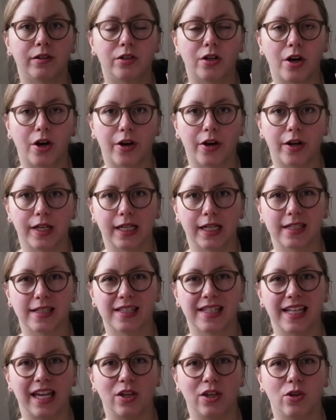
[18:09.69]

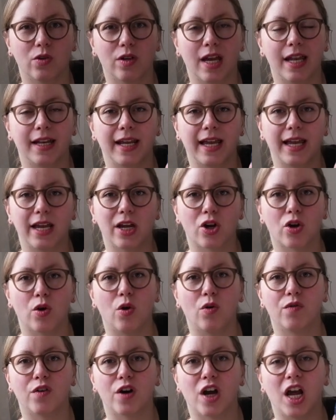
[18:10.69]
cardigans that you can layer
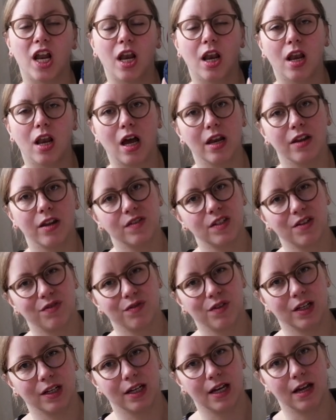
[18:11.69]
over a lot of
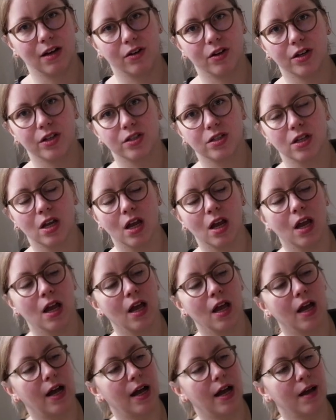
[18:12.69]
different colors.
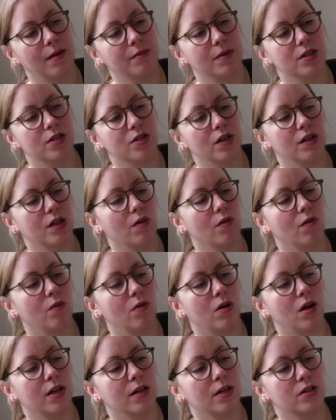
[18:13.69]
So I didn't
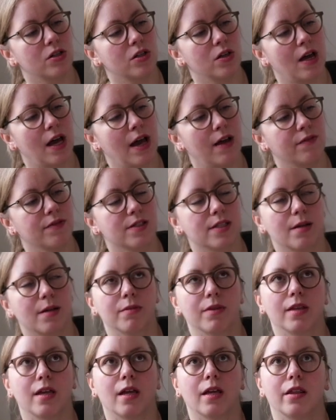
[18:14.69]
want to have
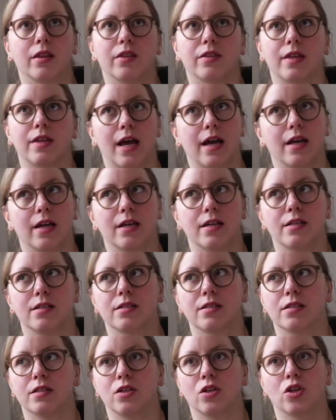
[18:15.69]
something that
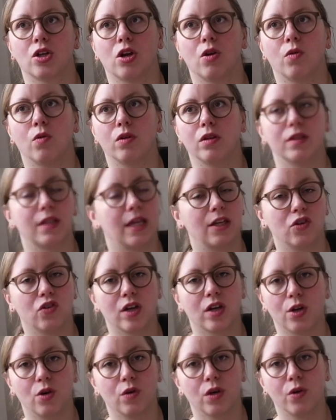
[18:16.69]
is, you know, that you
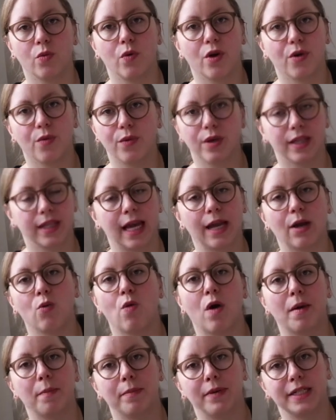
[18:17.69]
can only wear with like
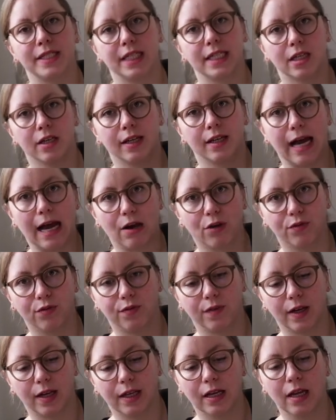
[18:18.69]
one particular
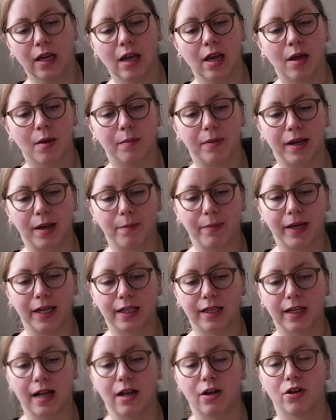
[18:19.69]
outfit, but I
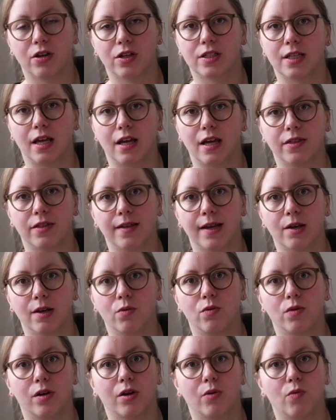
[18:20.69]
picked colors that I
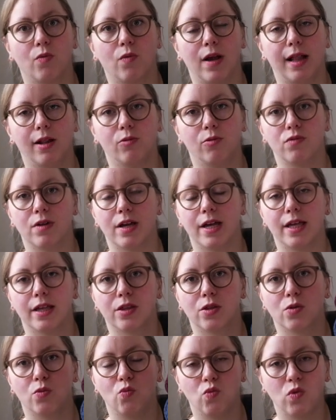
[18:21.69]
think work well
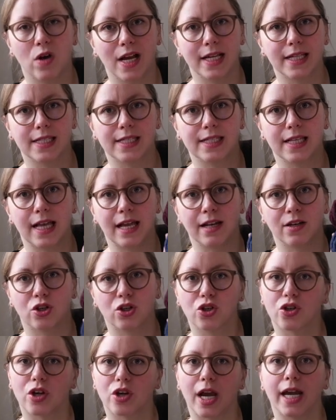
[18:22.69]
with whites and
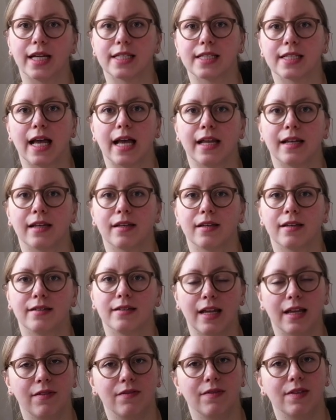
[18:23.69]
grays and
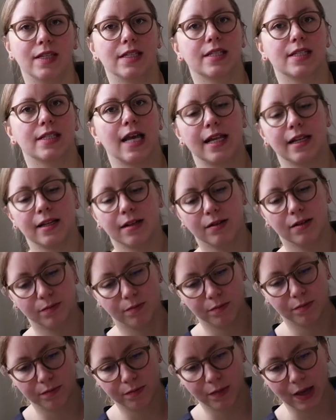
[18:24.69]
navies
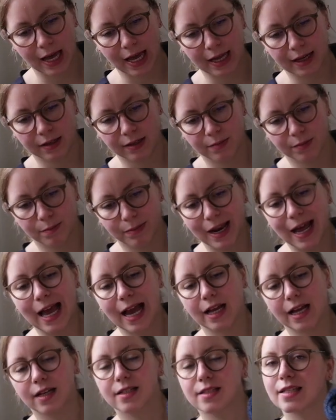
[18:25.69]
and
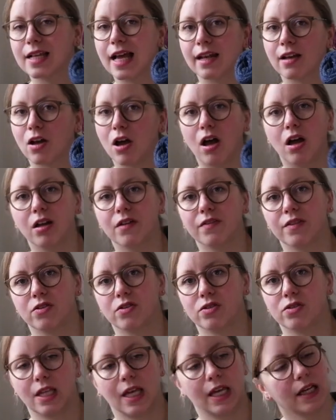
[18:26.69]
blacks and all of
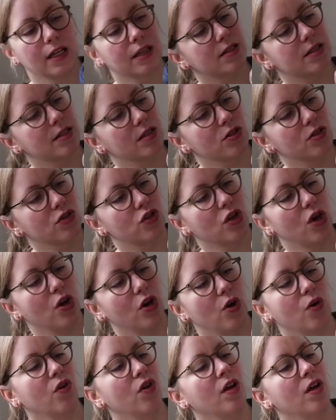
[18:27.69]
those things.
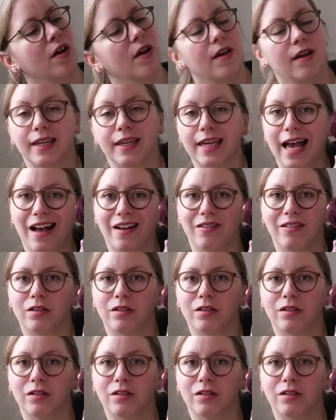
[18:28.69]
So yeah.